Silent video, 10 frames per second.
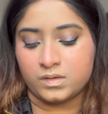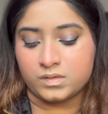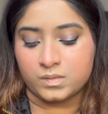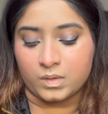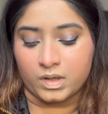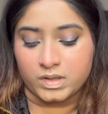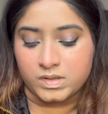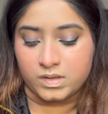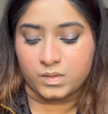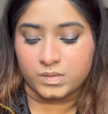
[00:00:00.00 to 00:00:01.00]
So
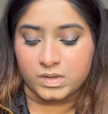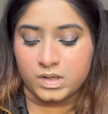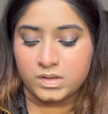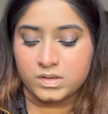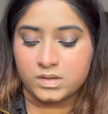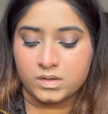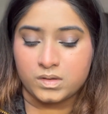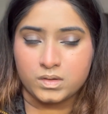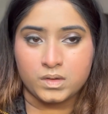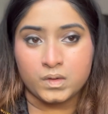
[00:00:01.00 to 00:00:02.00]
let's use it.
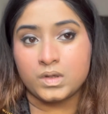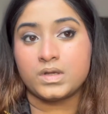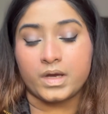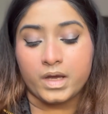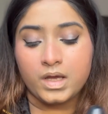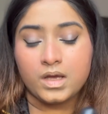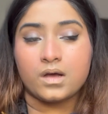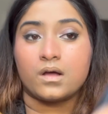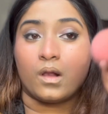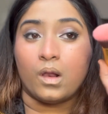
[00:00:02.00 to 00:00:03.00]
Take
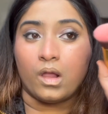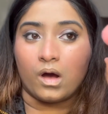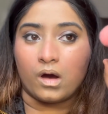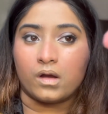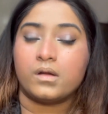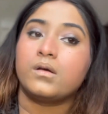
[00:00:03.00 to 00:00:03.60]
a lot.